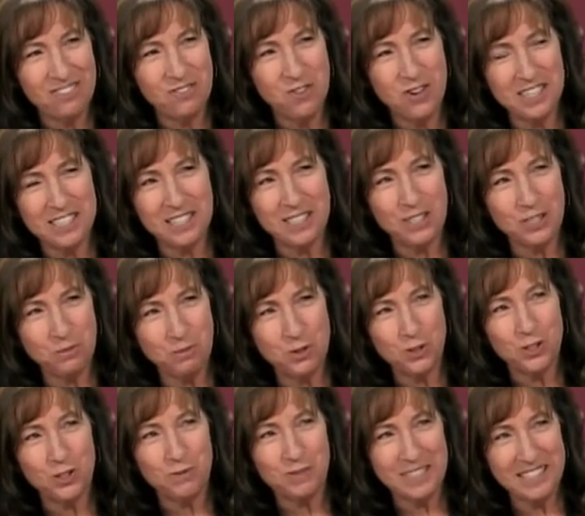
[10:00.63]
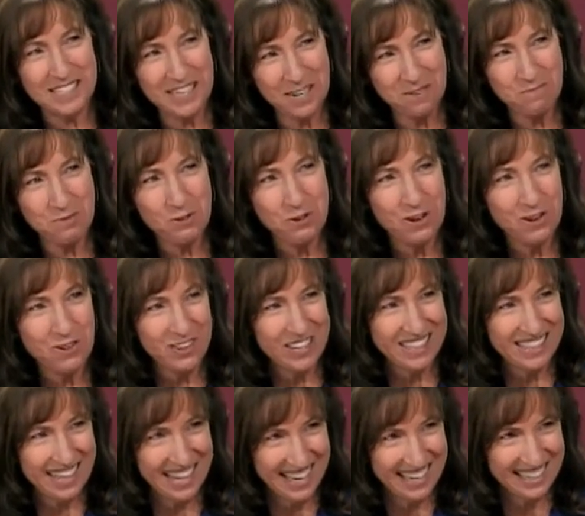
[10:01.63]
Wasn't it supposed to be temporary
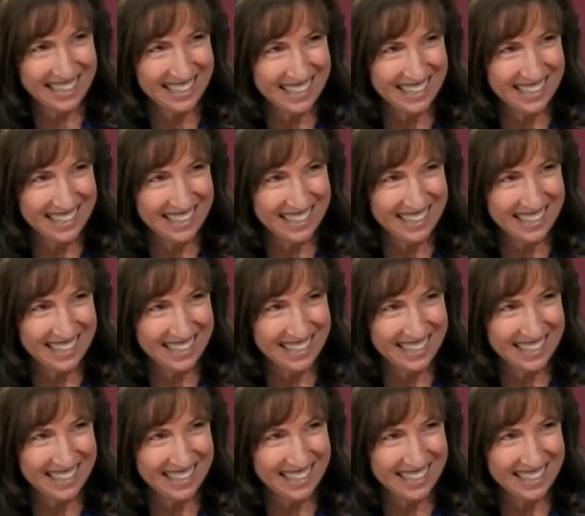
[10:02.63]
then?